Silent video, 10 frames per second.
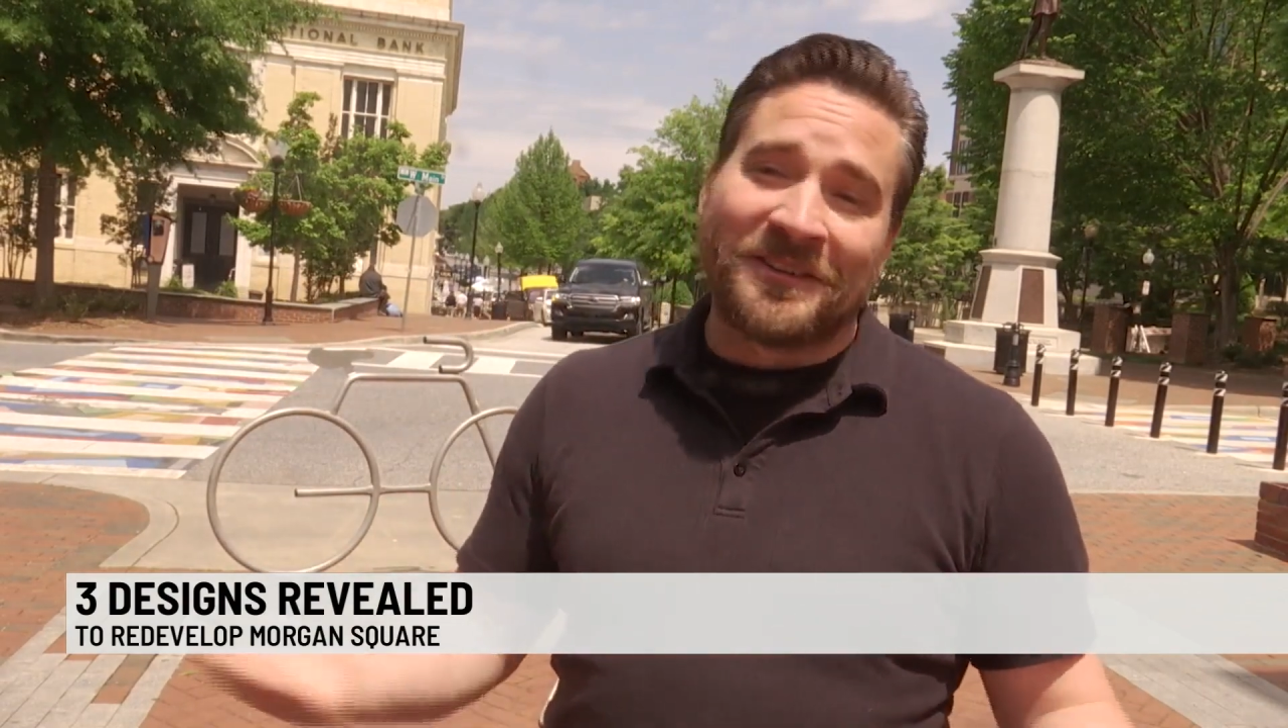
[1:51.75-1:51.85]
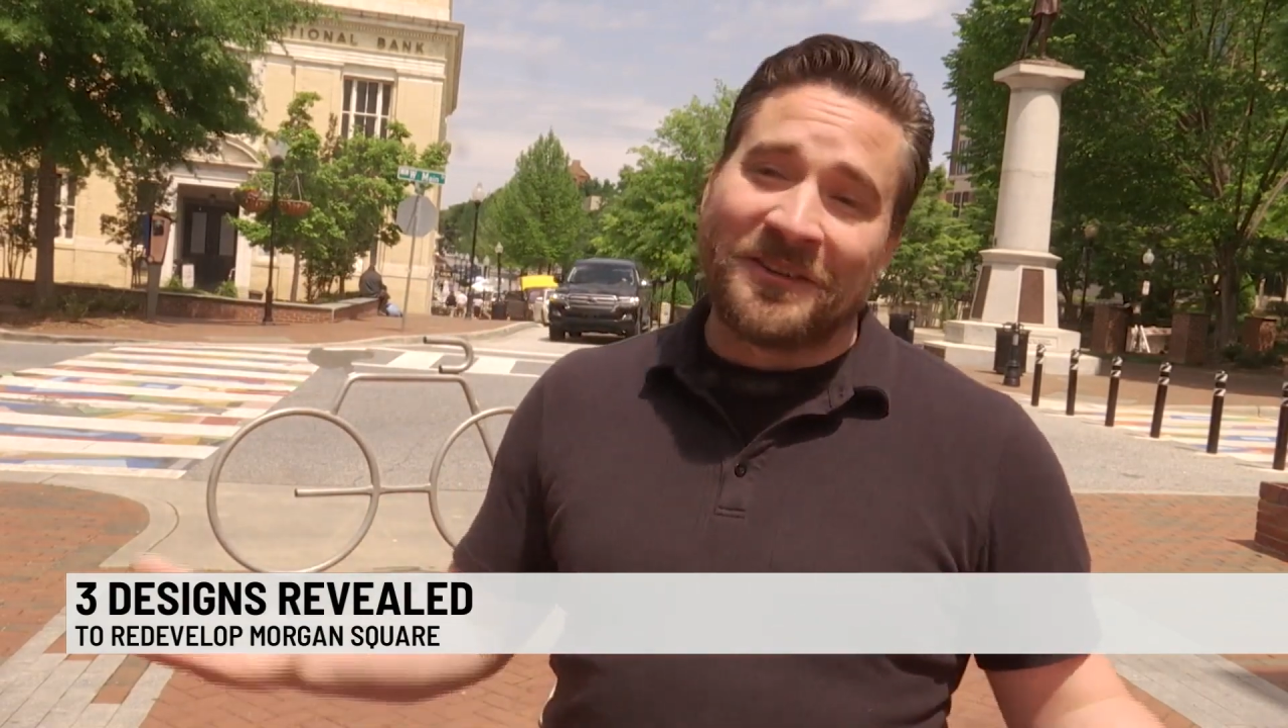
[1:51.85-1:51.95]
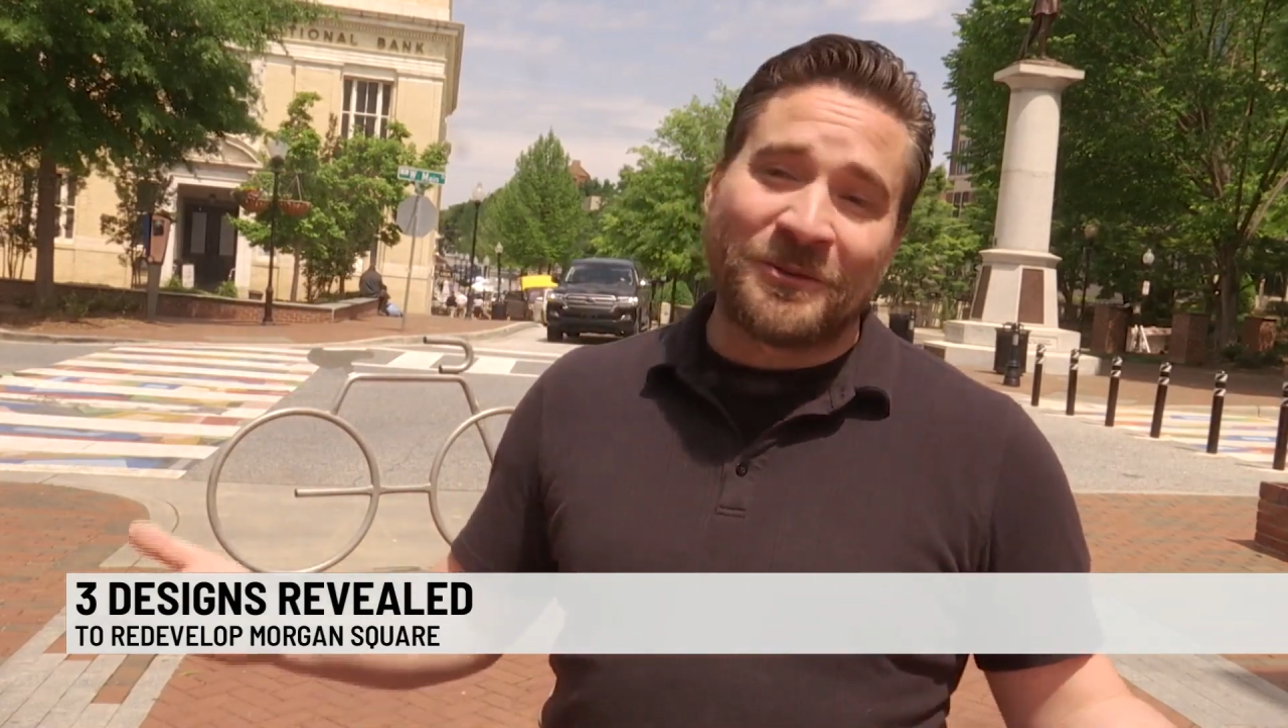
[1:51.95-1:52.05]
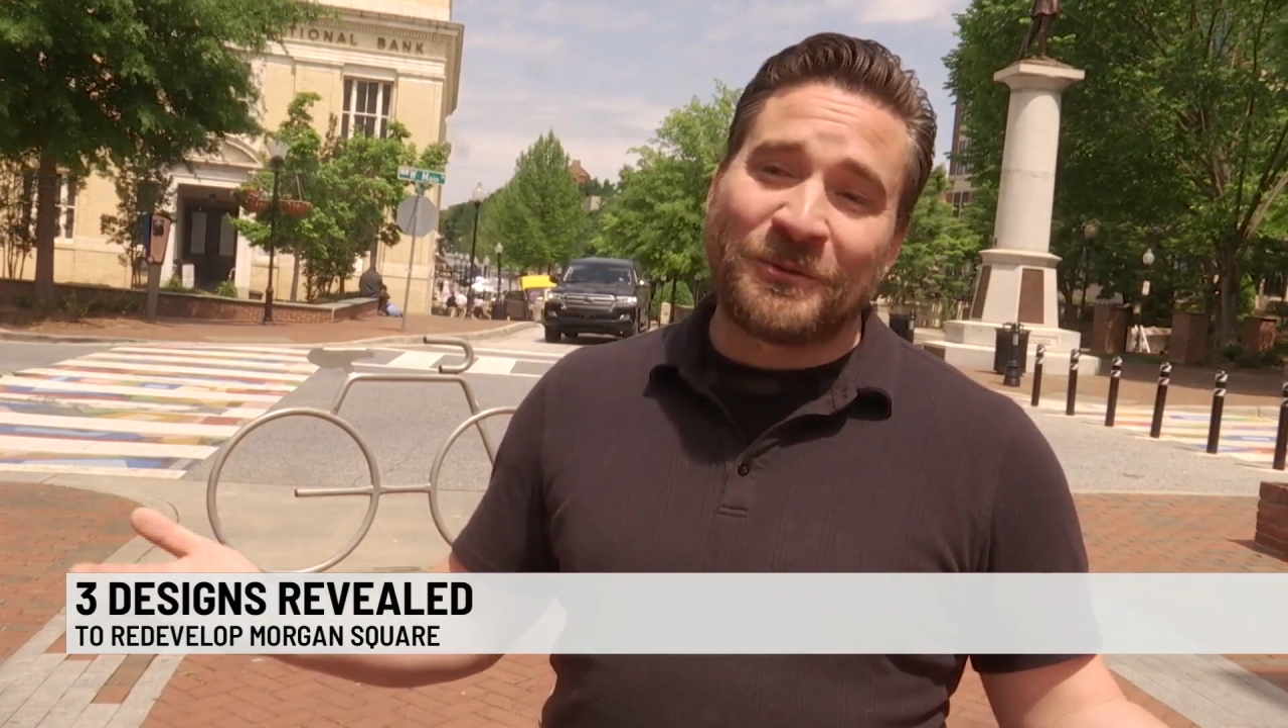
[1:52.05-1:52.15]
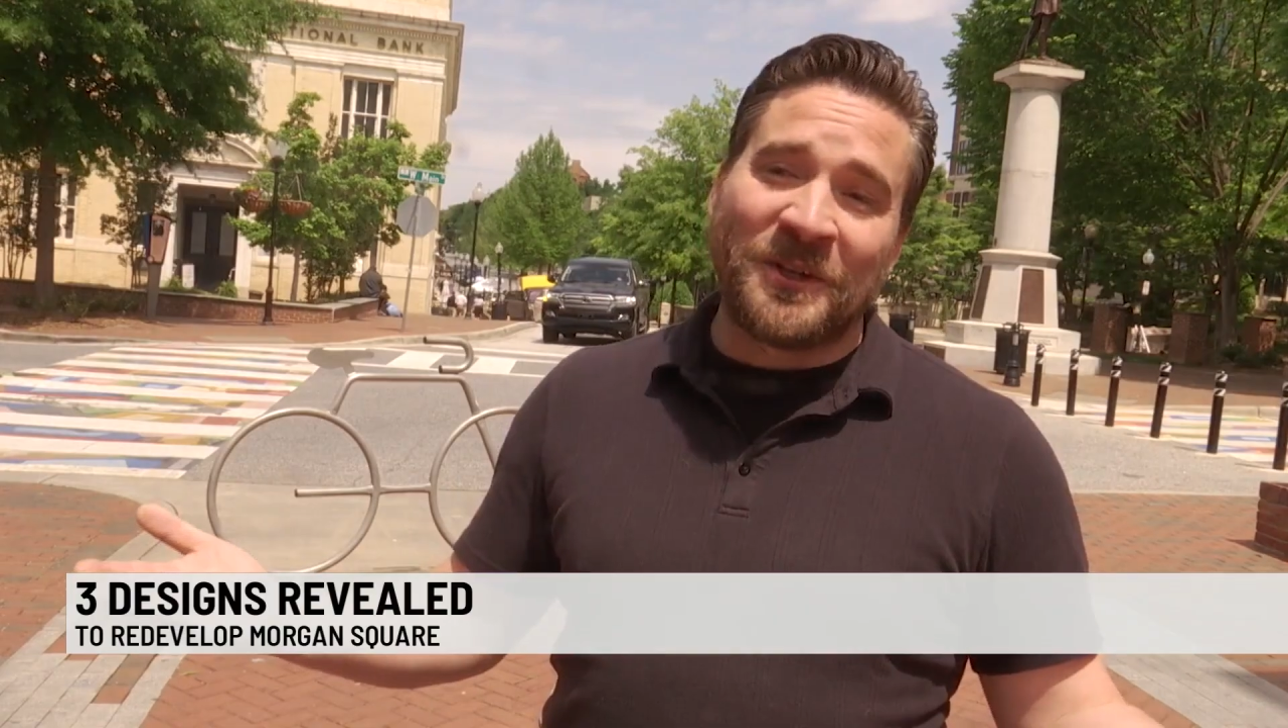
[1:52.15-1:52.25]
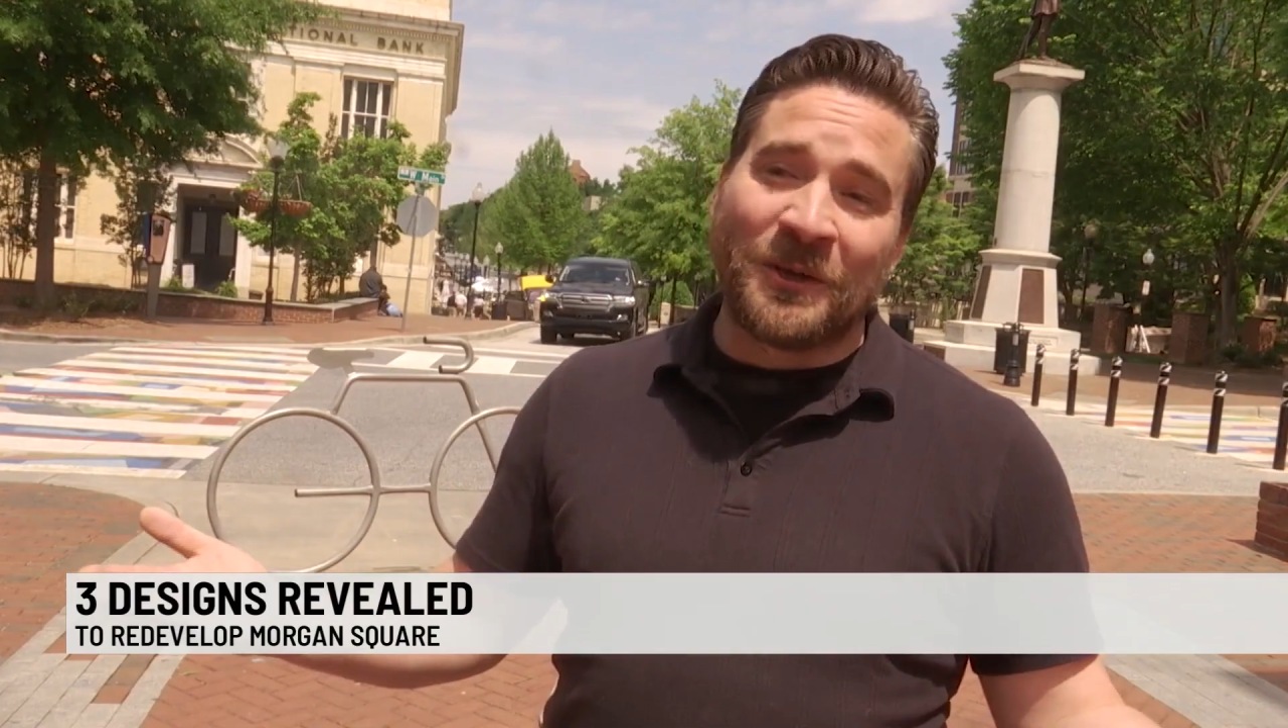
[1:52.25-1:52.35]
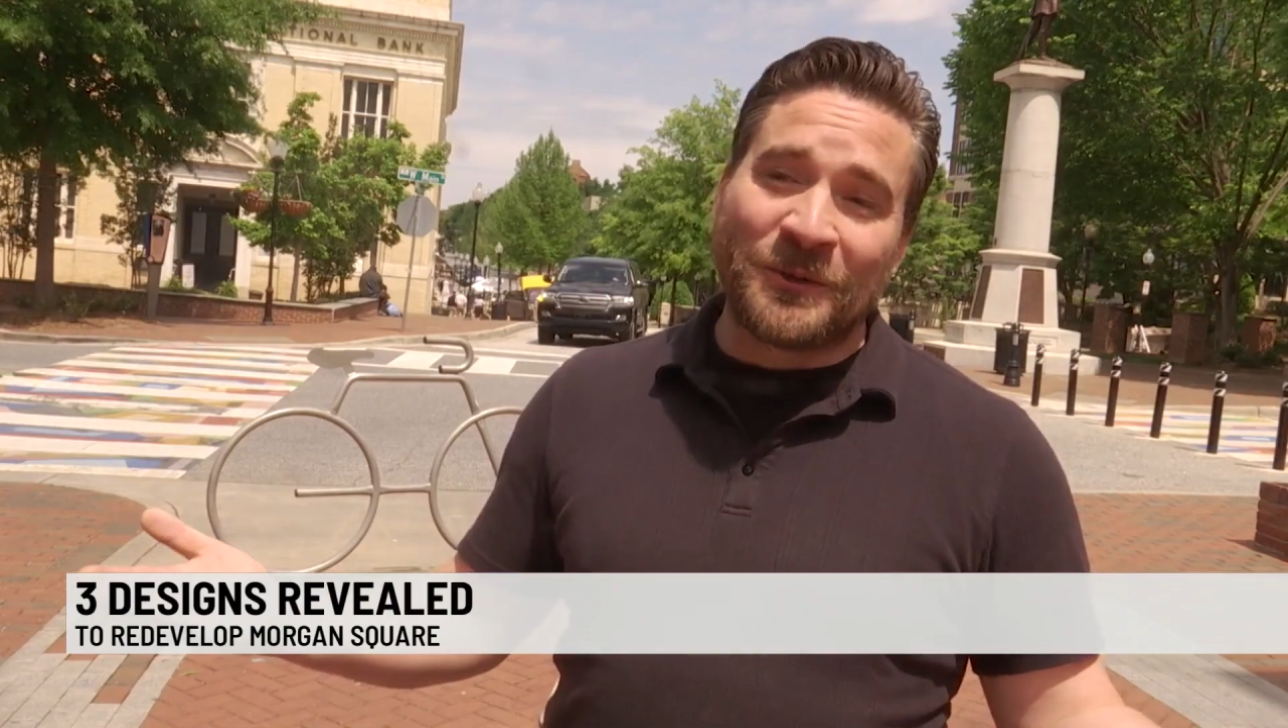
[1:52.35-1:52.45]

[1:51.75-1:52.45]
there's really no